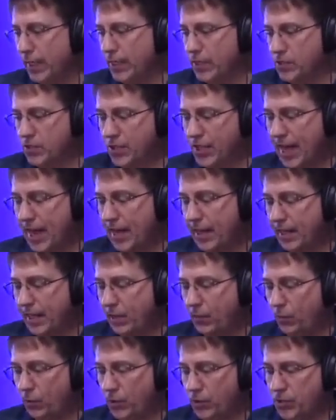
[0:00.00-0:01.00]
is that
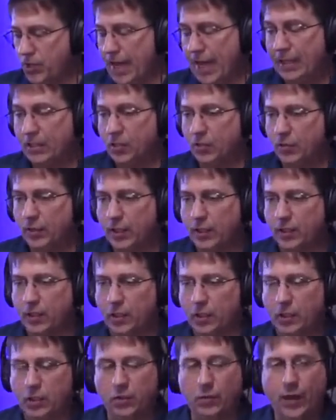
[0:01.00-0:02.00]
it was entering the
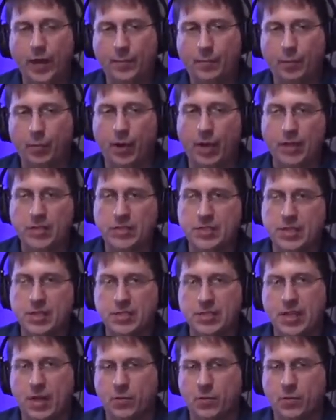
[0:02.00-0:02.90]
QA process.